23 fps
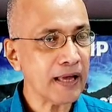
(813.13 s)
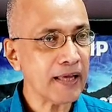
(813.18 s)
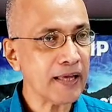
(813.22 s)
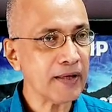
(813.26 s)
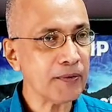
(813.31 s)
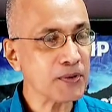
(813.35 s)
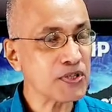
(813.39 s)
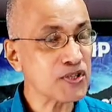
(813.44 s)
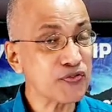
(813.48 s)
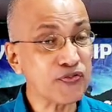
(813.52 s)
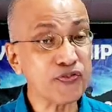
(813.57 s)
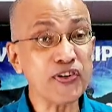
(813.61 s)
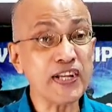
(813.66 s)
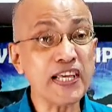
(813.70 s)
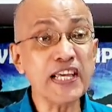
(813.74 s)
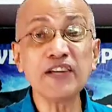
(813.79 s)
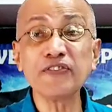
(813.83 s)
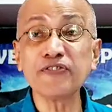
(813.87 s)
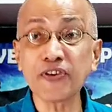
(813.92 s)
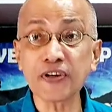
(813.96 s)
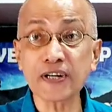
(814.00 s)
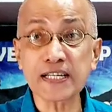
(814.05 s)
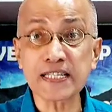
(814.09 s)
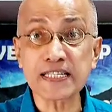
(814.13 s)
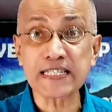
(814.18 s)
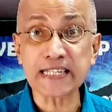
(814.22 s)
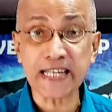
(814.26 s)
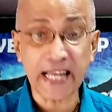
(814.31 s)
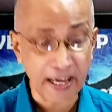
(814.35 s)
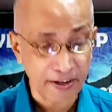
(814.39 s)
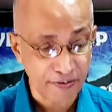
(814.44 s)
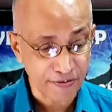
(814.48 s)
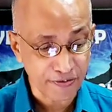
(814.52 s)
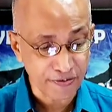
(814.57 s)
He was fleeing for his
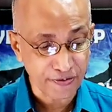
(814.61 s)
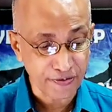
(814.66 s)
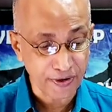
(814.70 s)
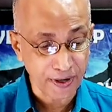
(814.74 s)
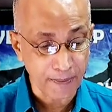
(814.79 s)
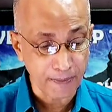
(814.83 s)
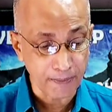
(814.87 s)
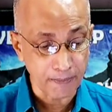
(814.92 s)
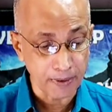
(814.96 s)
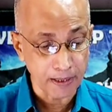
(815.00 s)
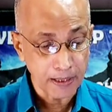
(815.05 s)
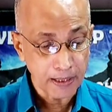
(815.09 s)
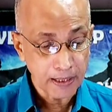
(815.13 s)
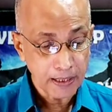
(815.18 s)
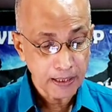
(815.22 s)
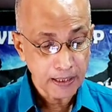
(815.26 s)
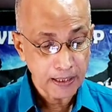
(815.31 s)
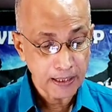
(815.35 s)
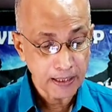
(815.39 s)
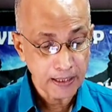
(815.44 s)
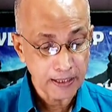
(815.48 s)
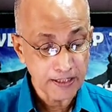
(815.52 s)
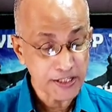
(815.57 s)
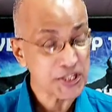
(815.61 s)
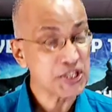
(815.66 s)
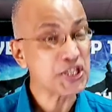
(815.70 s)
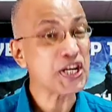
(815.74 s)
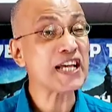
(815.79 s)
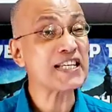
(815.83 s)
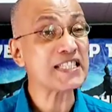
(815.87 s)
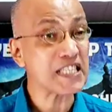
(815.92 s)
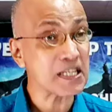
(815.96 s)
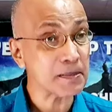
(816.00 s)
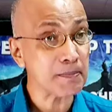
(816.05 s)
life from
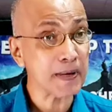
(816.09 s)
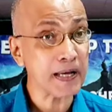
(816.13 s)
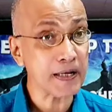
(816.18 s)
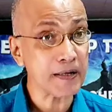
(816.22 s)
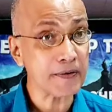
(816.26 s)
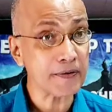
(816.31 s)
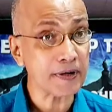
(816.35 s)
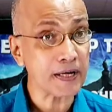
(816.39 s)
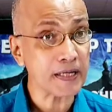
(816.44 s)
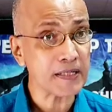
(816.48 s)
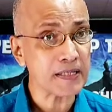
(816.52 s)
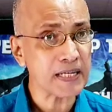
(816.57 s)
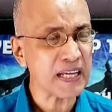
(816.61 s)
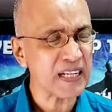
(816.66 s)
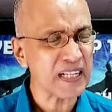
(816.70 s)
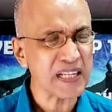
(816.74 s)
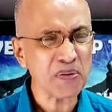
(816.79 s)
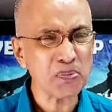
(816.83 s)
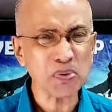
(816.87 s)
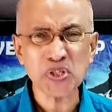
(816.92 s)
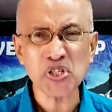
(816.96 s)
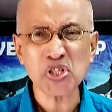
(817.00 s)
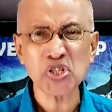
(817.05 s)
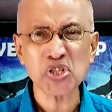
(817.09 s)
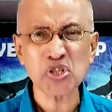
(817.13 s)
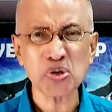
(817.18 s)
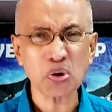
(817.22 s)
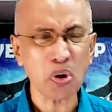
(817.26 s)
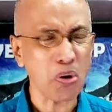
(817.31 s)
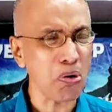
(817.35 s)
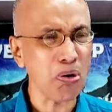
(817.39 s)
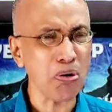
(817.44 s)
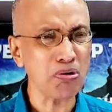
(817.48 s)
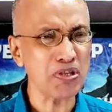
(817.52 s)
Jezebel, right? And he was
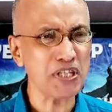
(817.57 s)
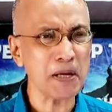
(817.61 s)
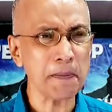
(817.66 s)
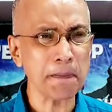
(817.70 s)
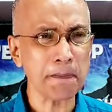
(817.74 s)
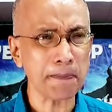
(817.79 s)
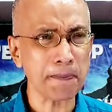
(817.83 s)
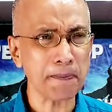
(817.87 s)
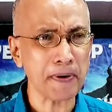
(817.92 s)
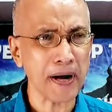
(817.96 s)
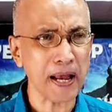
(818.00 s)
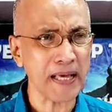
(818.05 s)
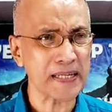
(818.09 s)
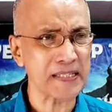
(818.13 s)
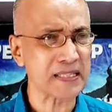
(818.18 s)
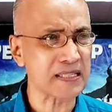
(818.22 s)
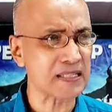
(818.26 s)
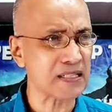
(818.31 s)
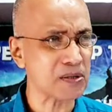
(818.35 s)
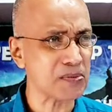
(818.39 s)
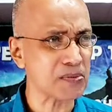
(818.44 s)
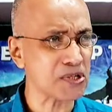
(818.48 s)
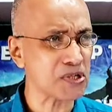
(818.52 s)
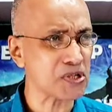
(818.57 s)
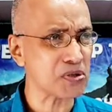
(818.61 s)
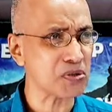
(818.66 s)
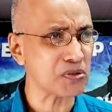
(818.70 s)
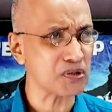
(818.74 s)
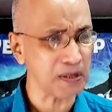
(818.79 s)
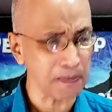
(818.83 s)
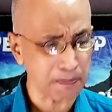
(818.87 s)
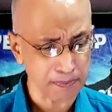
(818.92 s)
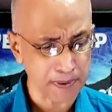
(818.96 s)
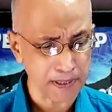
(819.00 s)
so depressed.
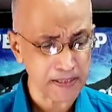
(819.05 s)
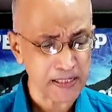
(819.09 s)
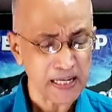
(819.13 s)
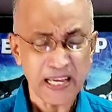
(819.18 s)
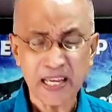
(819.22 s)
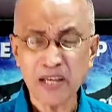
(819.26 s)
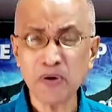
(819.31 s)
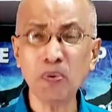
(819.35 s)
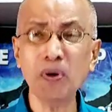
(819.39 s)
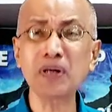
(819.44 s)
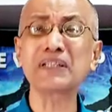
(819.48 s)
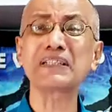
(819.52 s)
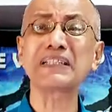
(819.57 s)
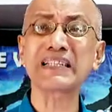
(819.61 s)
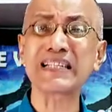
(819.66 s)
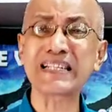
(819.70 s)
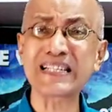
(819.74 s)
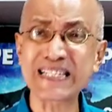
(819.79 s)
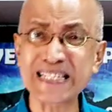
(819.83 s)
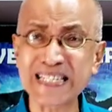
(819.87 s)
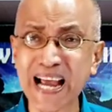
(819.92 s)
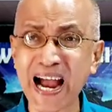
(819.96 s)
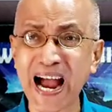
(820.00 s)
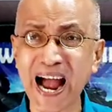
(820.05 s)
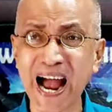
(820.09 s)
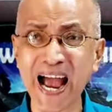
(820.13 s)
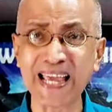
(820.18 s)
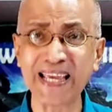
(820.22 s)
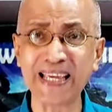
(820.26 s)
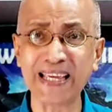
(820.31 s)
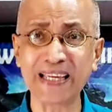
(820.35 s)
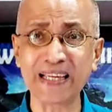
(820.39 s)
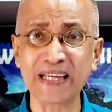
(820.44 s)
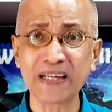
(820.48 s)
He wanted to
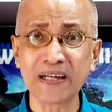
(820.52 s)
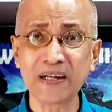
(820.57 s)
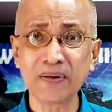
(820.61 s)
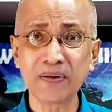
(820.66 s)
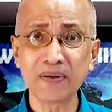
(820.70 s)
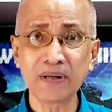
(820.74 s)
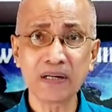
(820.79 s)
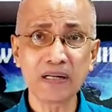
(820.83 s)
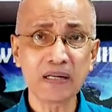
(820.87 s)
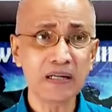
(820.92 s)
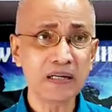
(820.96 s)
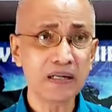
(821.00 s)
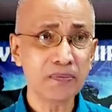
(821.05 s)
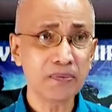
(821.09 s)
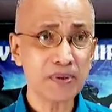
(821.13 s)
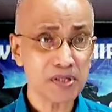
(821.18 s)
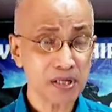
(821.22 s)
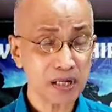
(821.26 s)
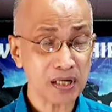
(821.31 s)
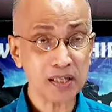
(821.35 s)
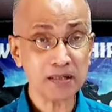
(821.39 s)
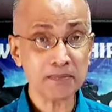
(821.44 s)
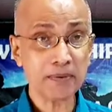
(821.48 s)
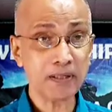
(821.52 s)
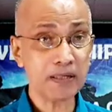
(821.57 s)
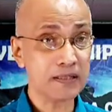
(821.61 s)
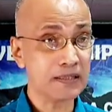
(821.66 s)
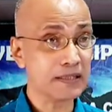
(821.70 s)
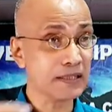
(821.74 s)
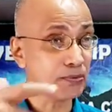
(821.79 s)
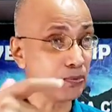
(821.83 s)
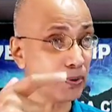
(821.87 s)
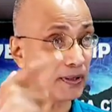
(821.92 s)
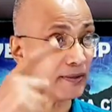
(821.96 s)
die. We're talking
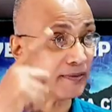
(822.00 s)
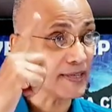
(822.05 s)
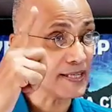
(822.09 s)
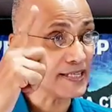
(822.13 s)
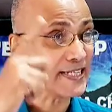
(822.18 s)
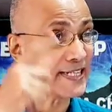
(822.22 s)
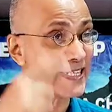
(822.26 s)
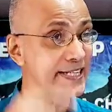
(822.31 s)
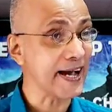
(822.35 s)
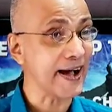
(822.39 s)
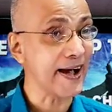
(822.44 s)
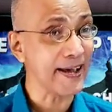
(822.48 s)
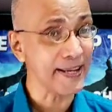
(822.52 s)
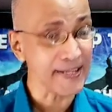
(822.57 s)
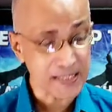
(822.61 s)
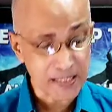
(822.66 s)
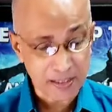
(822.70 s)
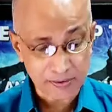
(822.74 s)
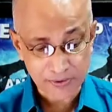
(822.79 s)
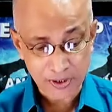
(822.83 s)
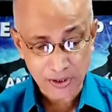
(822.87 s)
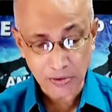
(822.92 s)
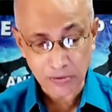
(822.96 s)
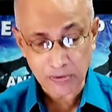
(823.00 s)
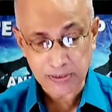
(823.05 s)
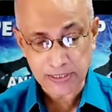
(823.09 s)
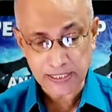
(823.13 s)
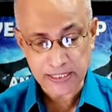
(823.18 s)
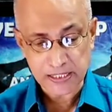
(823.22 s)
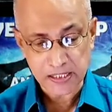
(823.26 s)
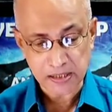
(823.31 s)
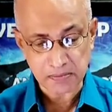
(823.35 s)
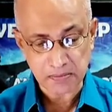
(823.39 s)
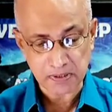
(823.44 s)
about one of the giants of the Old
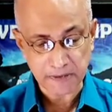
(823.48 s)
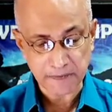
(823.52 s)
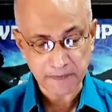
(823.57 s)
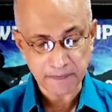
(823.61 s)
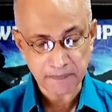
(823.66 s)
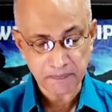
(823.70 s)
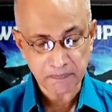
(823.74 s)
Testament.